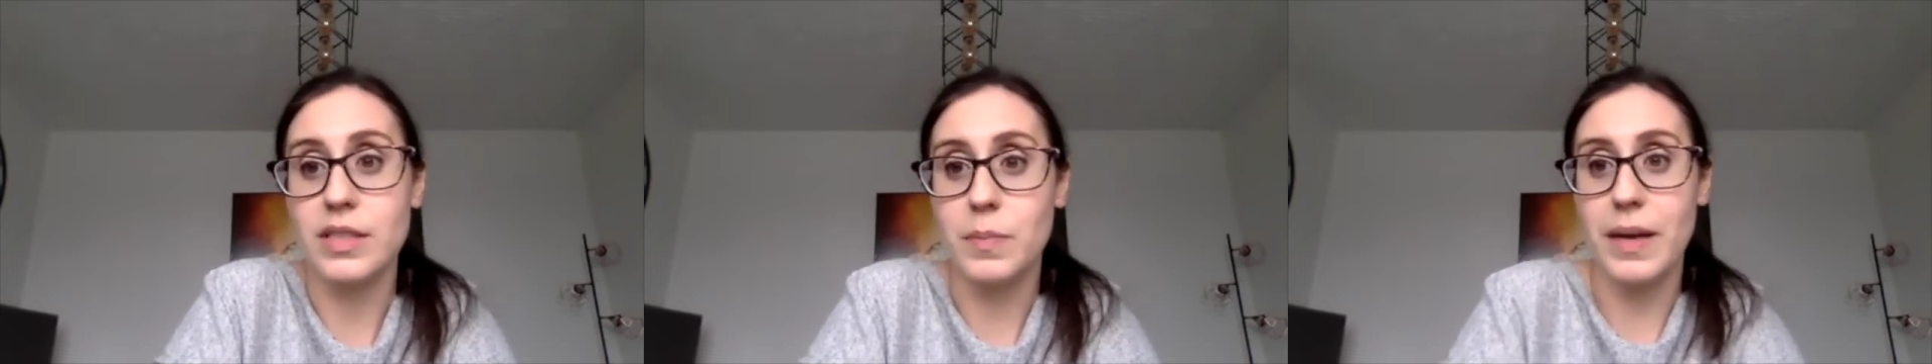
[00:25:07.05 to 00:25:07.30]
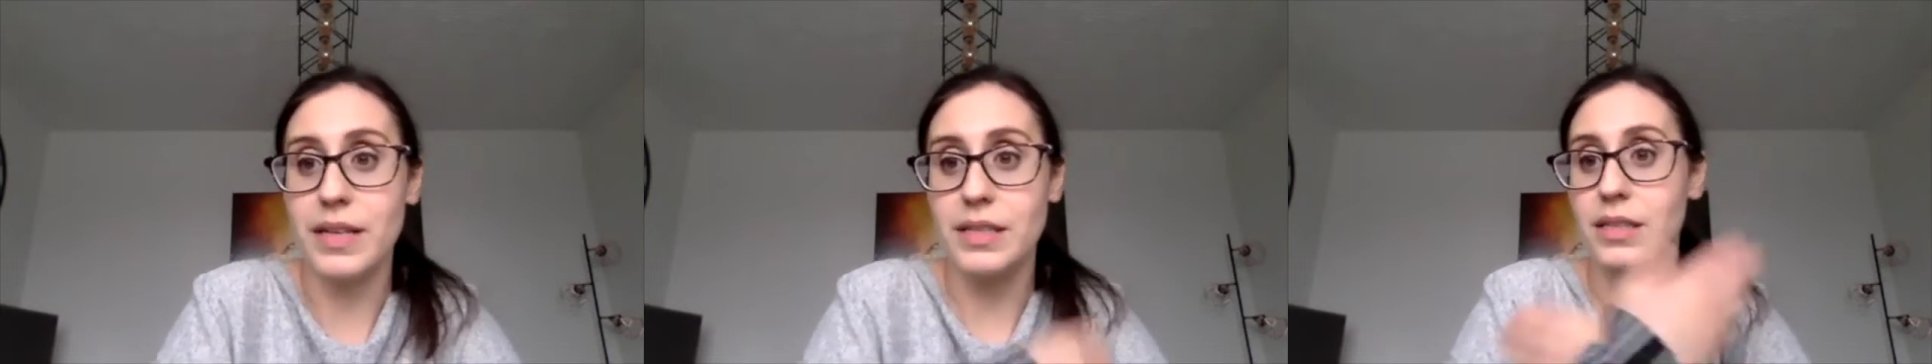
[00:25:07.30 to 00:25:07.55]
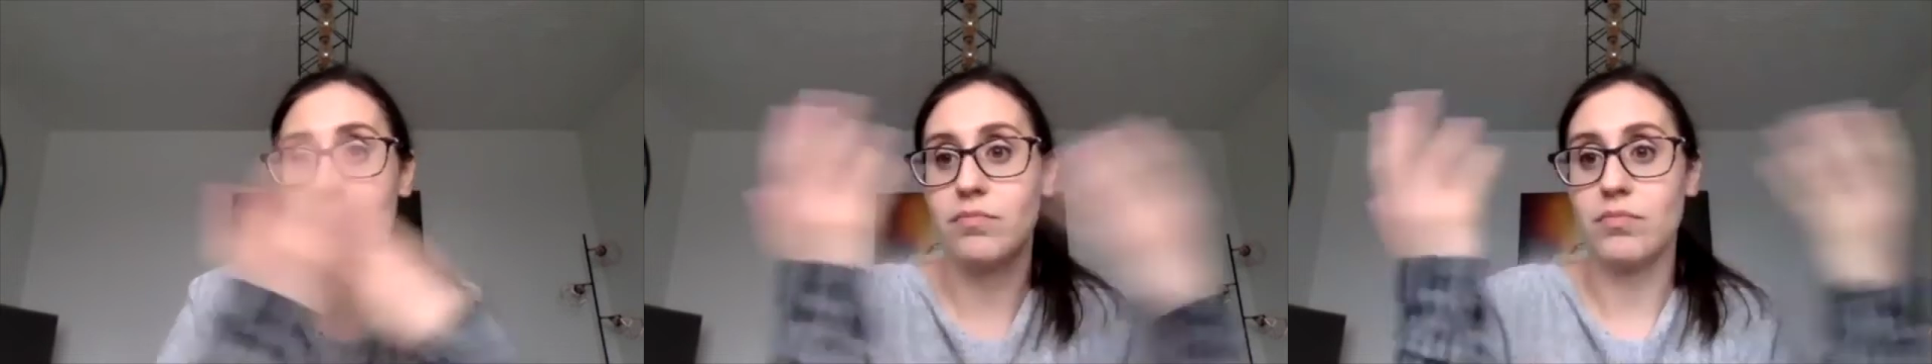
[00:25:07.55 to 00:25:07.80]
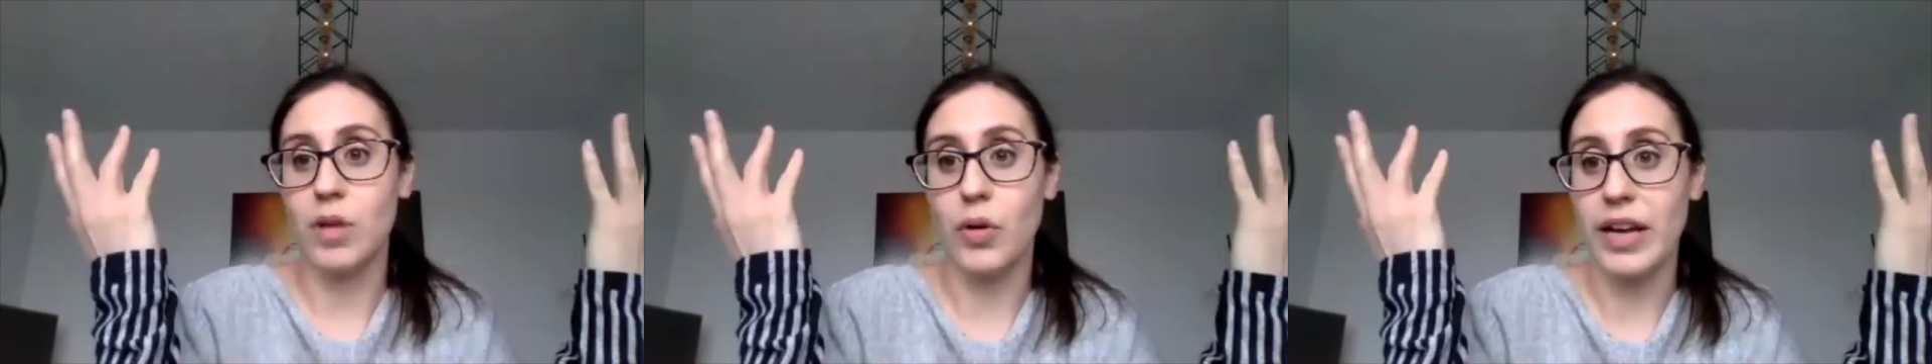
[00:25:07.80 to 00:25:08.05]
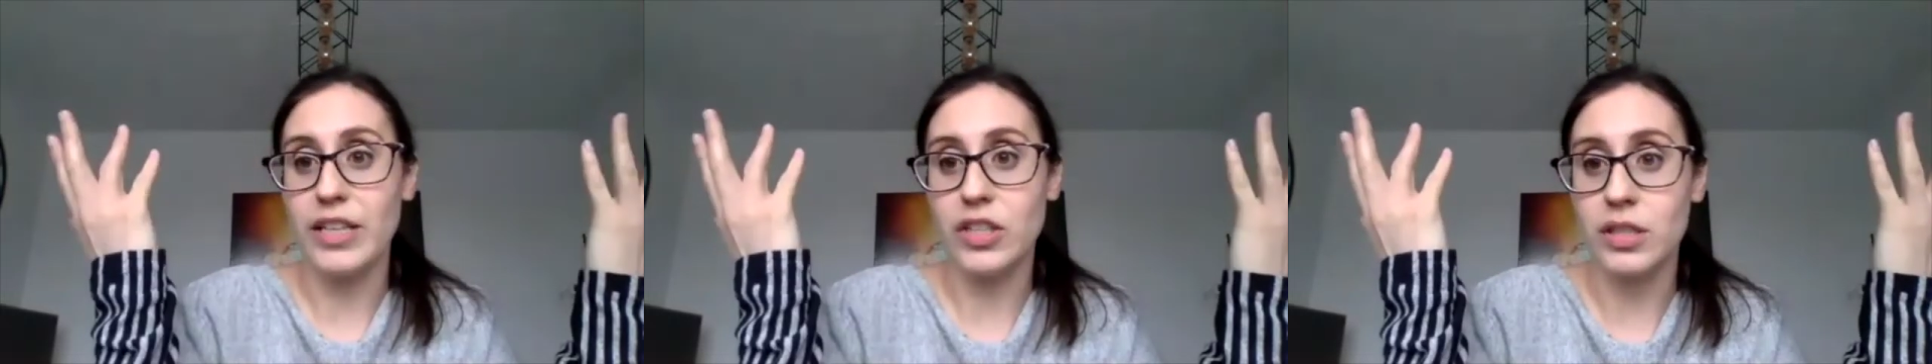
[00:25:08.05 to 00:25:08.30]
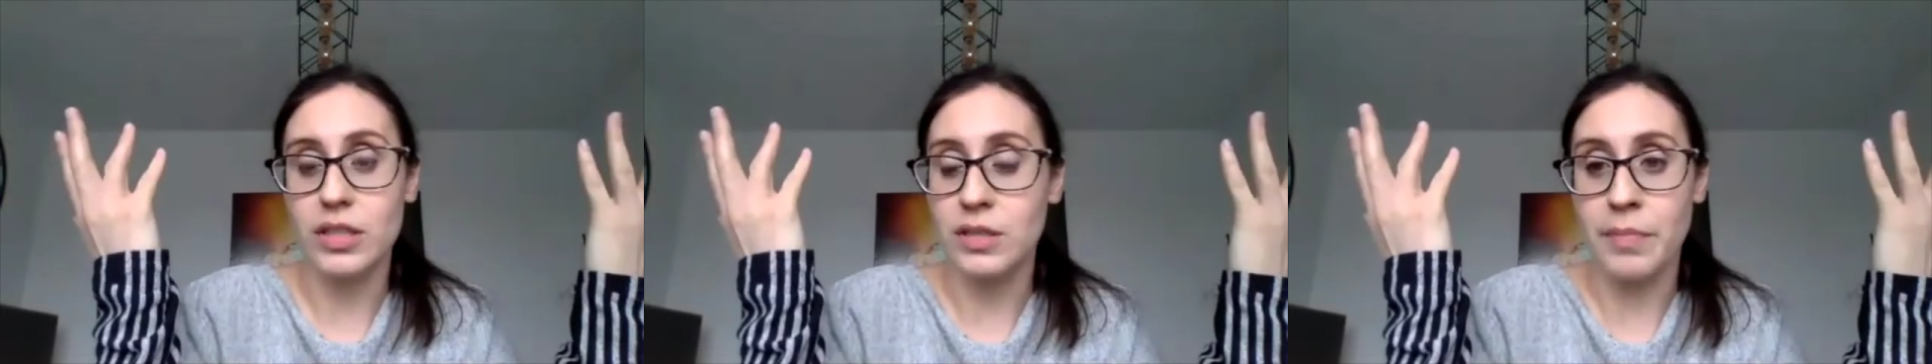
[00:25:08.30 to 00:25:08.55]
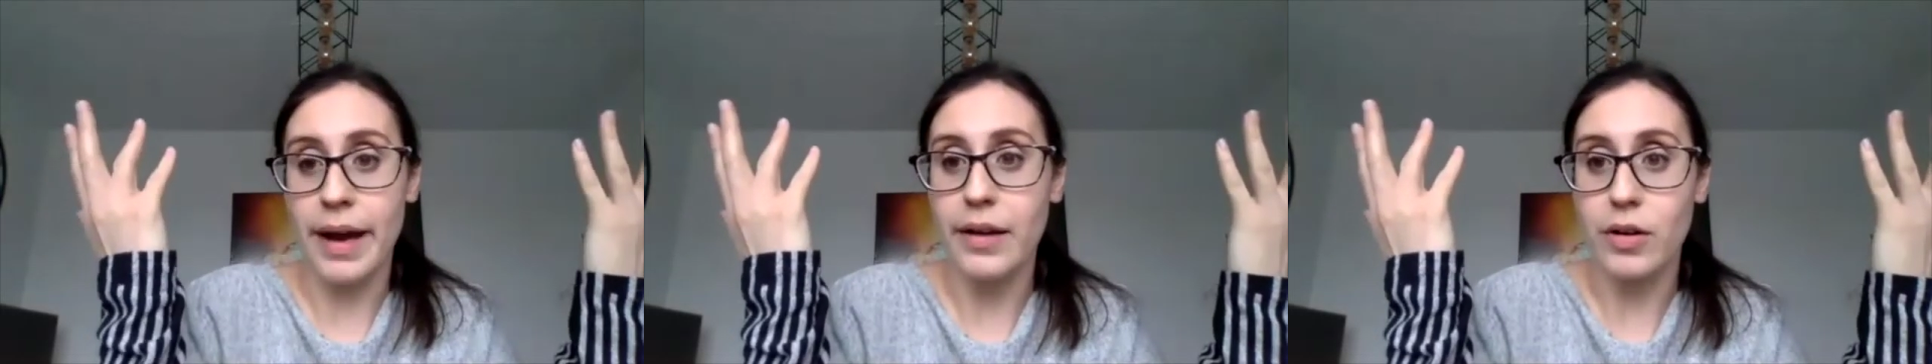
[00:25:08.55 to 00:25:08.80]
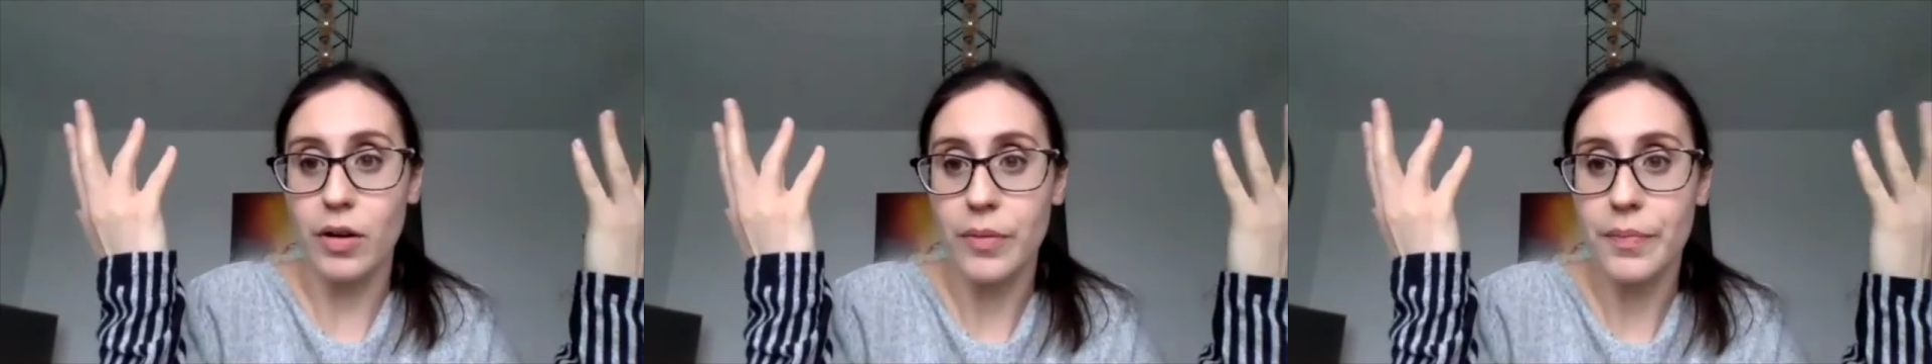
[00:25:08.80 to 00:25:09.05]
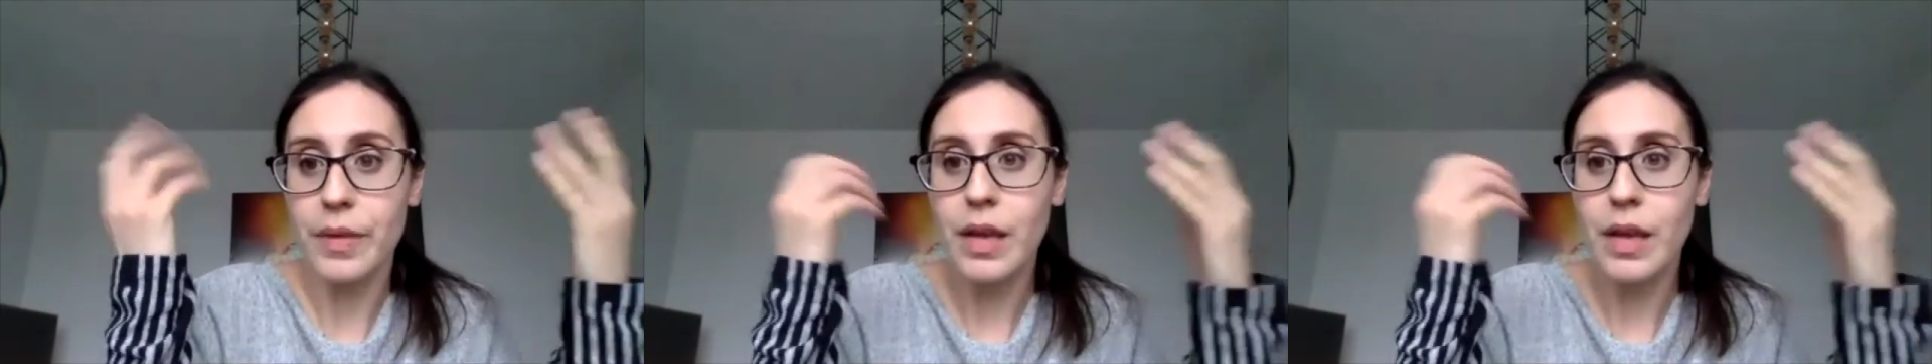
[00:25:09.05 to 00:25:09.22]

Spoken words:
space location doesn't matter.